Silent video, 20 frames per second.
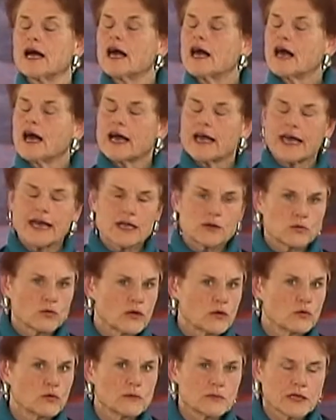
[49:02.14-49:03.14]
I had
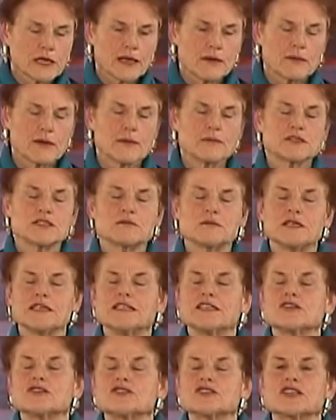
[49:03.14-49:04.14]
one woman come up to me
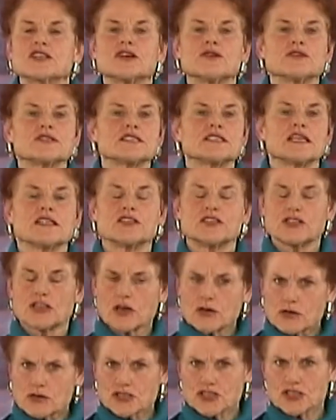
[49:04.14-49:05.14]
years ago and said, You
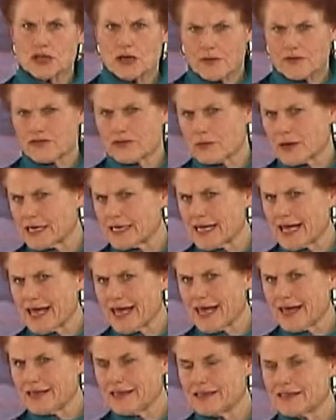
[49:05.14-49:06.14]
know who showed up for my
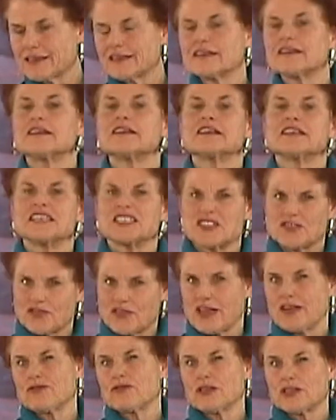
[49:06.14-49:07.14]
dad? His
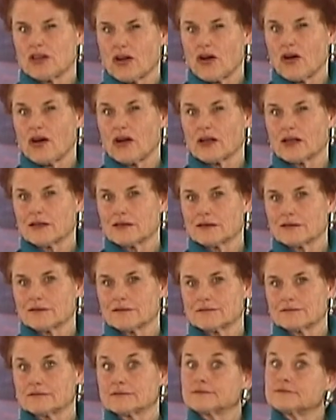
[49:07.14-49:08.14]
favorite dog.
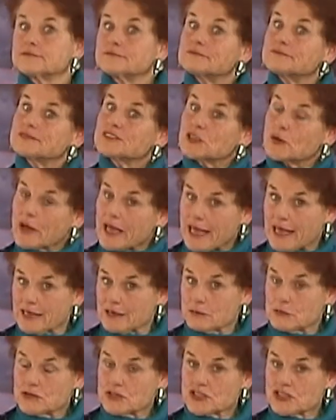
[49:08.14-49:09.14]
So
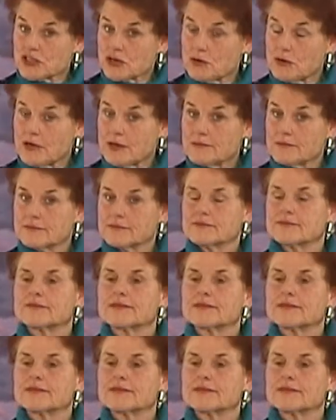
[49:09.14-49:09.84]
animals show up.